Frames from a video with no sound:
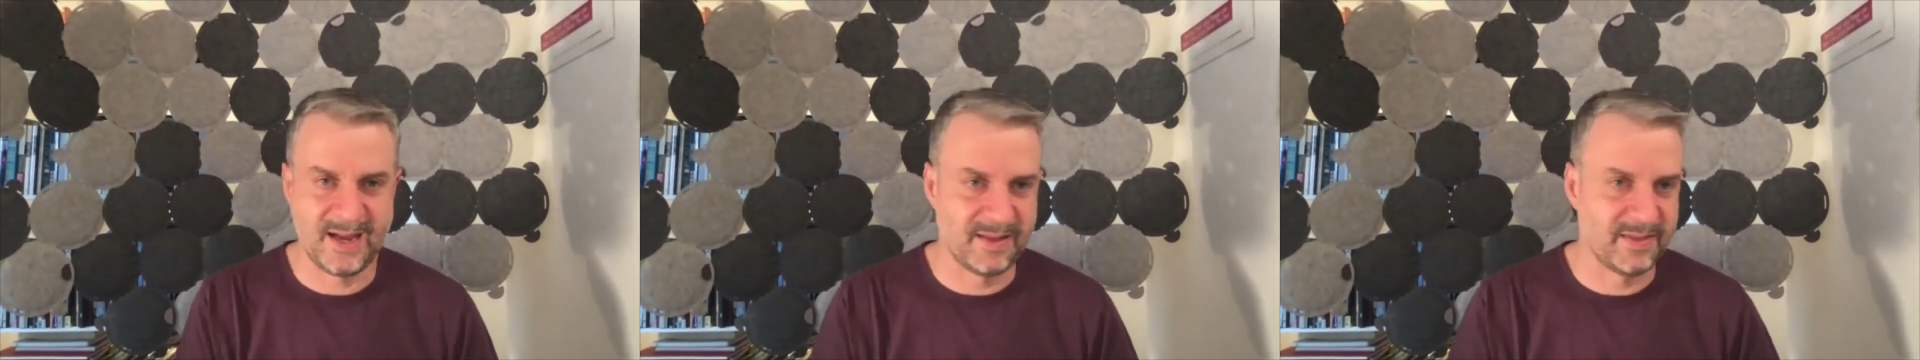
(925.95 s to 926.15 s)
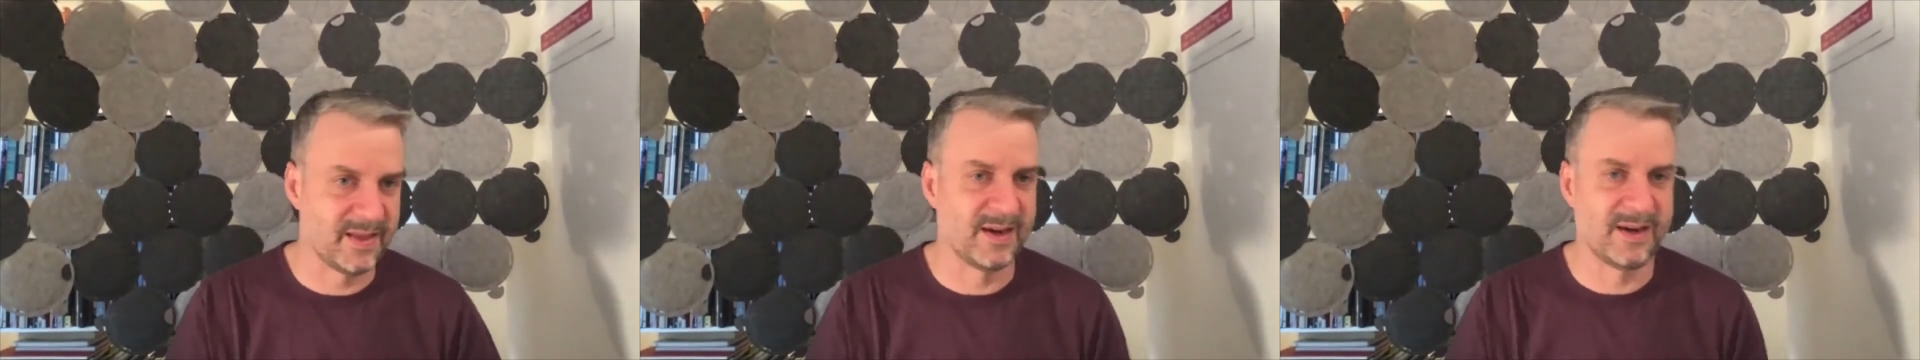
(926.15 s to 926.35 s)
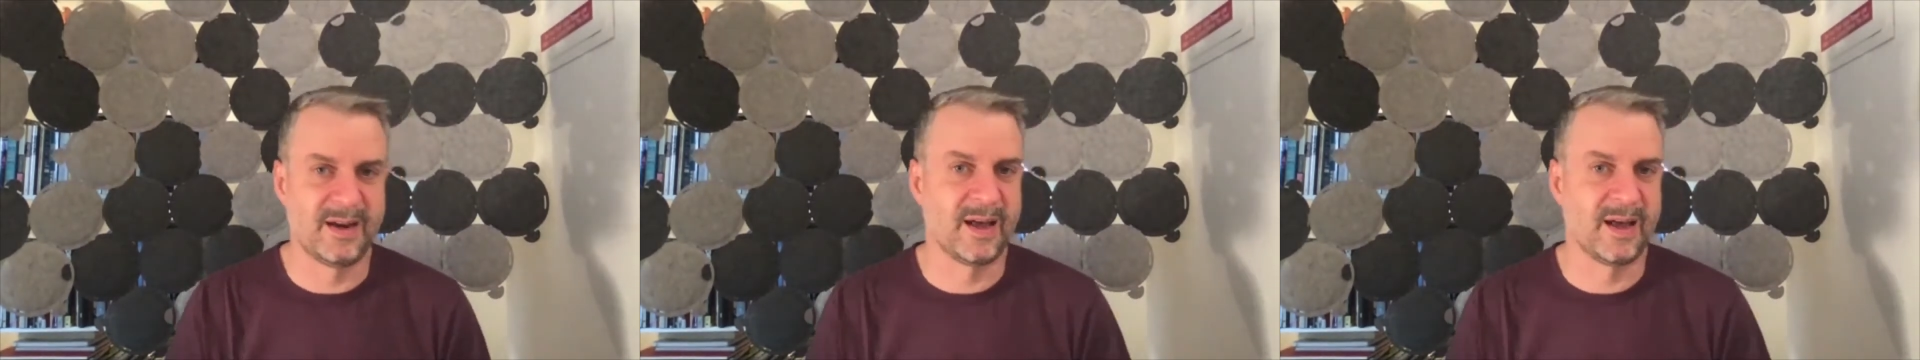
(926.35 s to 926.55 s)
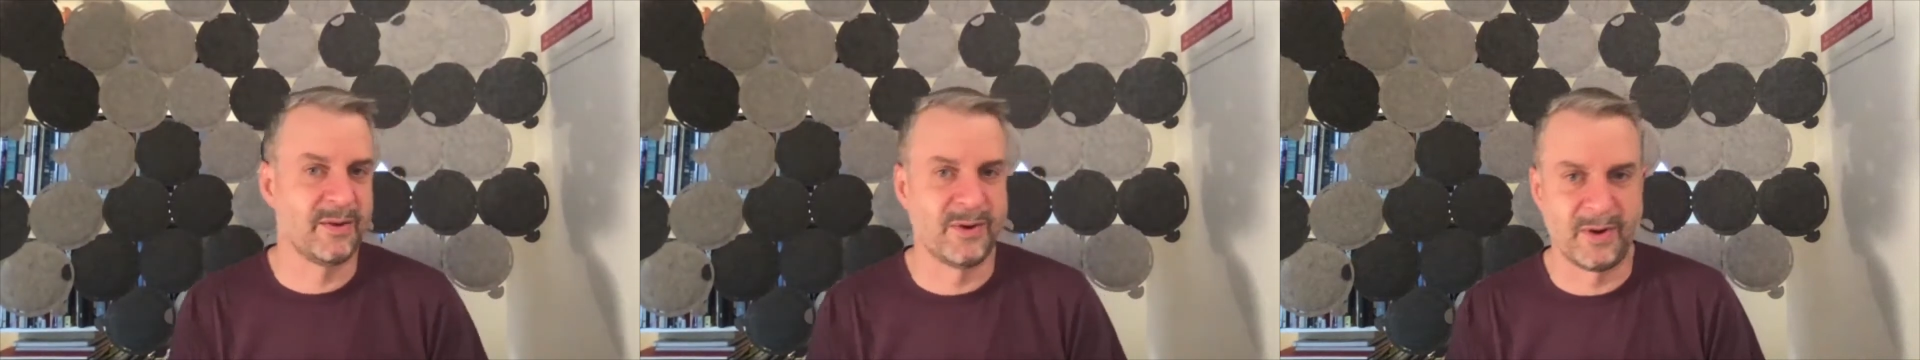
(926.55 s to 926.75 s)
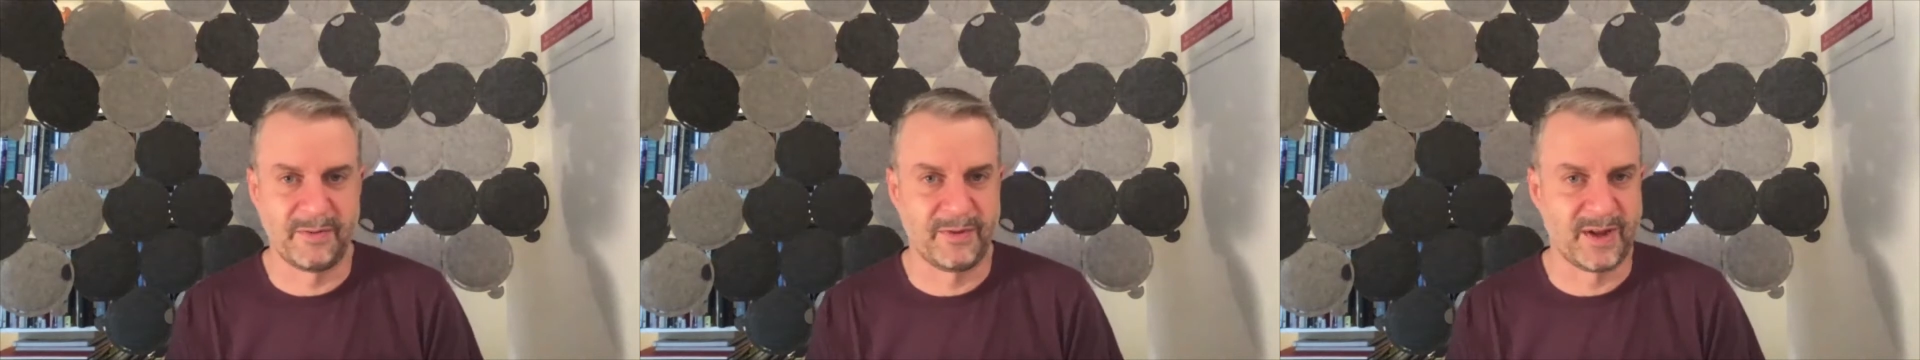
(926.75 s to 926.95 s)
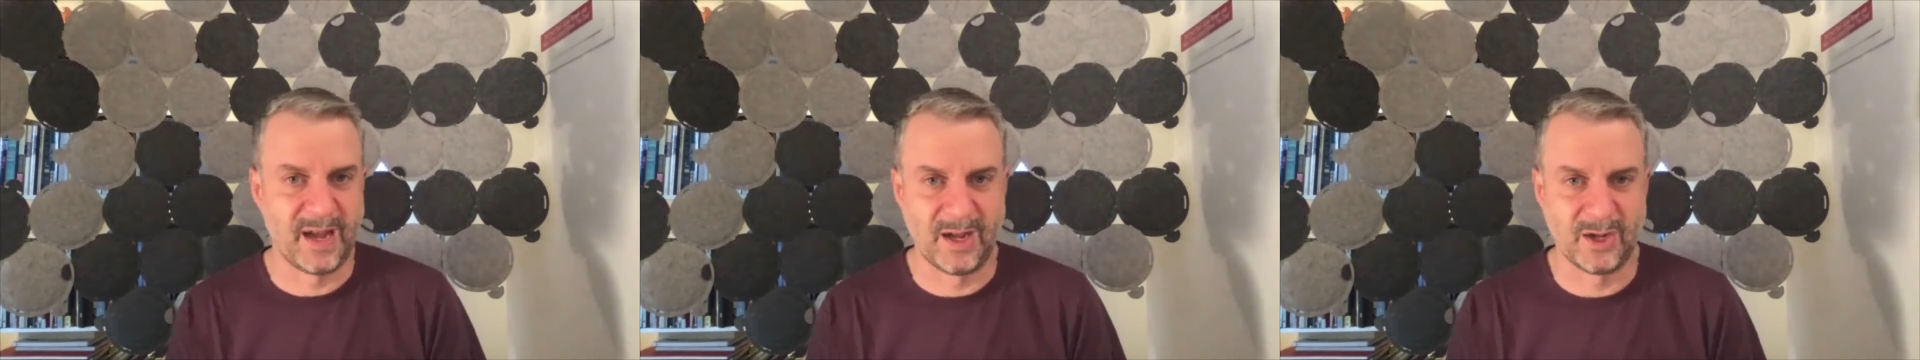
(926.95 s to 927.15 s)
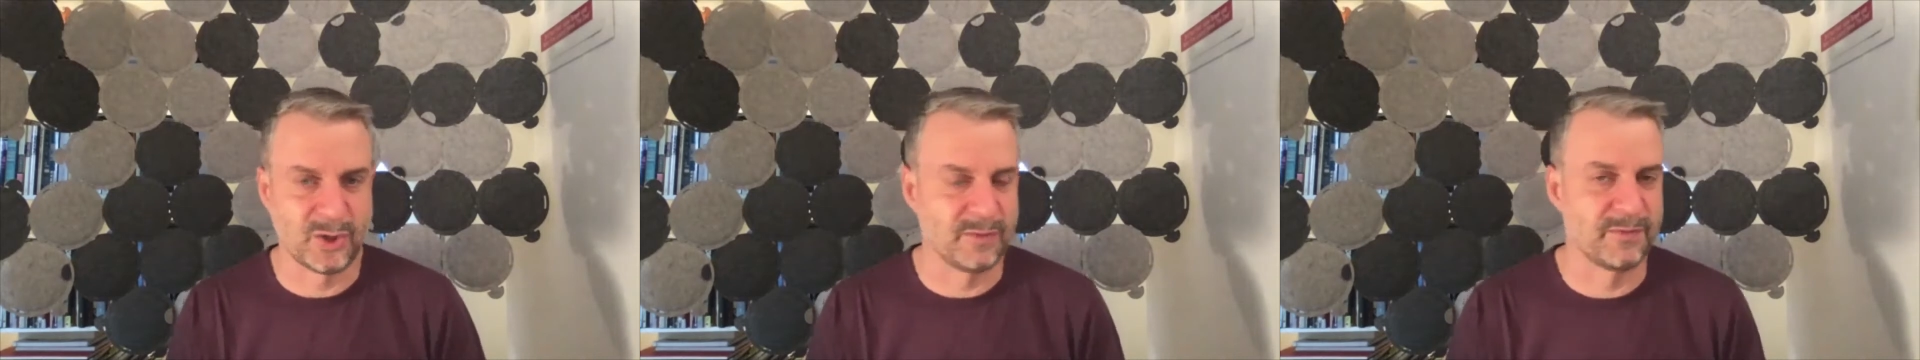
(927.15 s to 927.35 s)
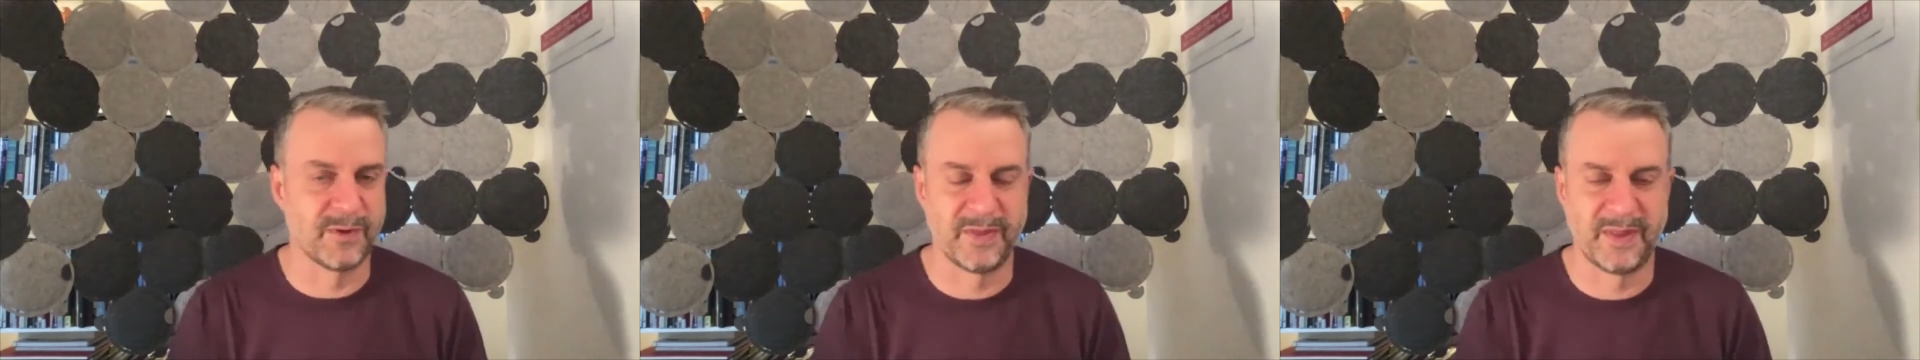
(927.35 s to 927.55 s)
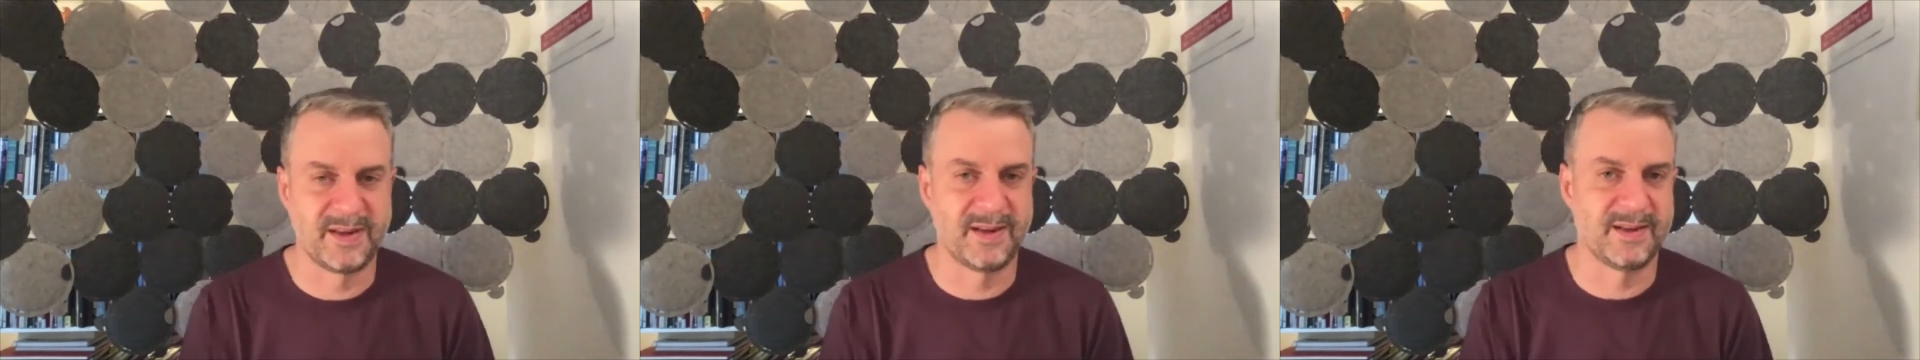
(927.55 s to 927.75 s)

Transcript: And then another notification for this